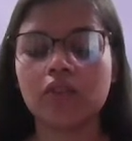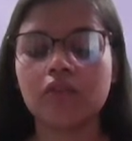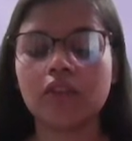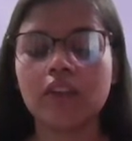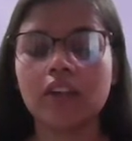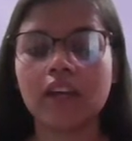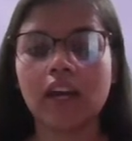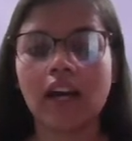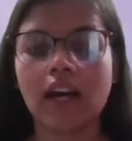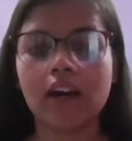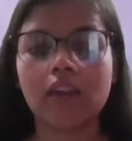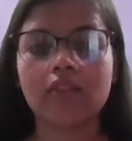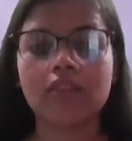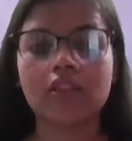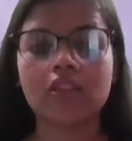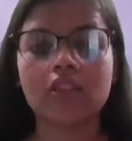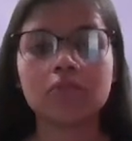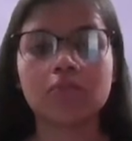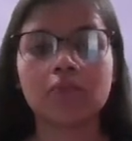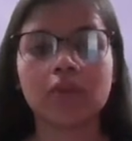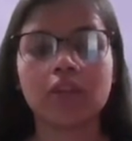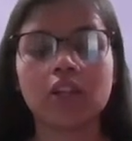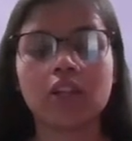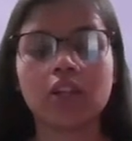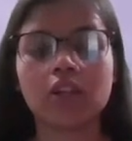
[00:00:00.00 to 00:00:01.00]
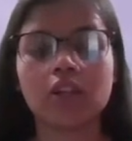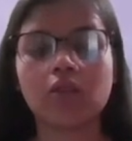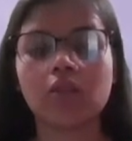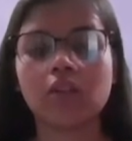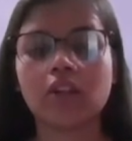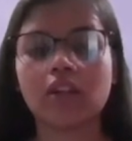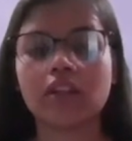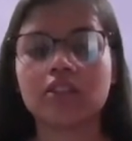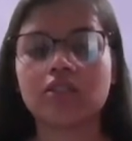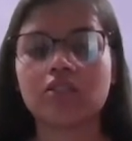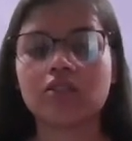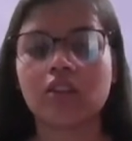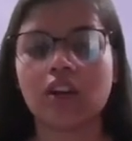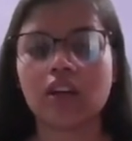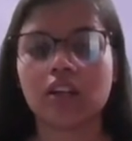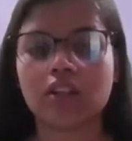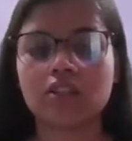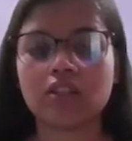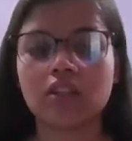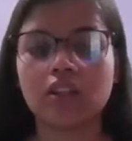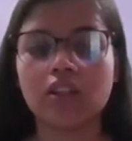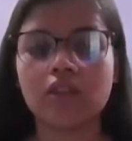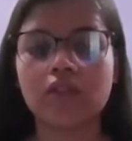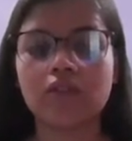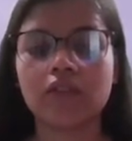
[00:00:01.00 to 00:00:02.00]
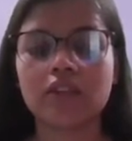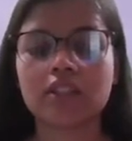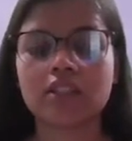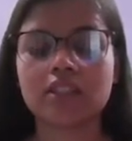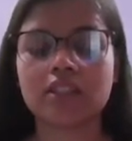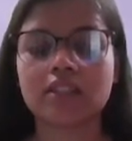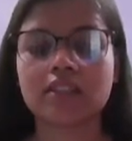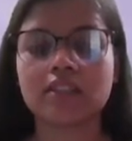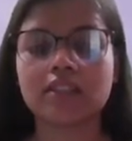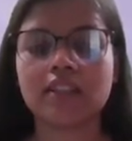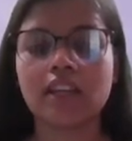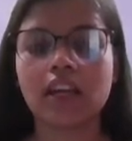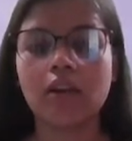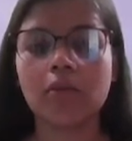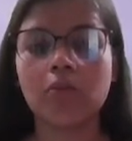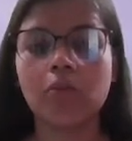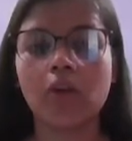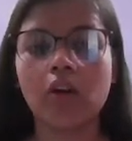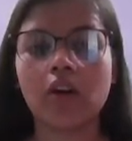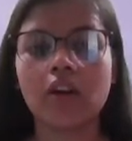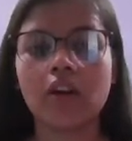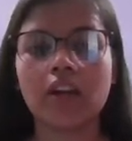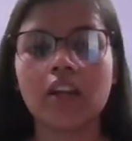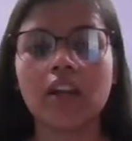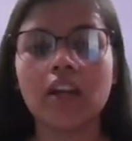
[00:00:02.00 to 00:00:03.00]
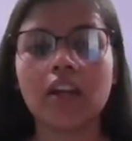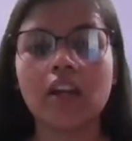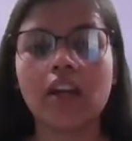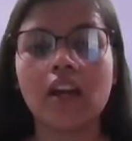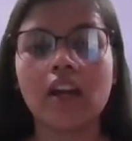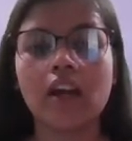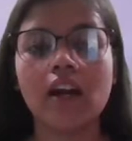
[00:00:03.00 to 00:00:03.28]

we have this particular structure, which is cell body,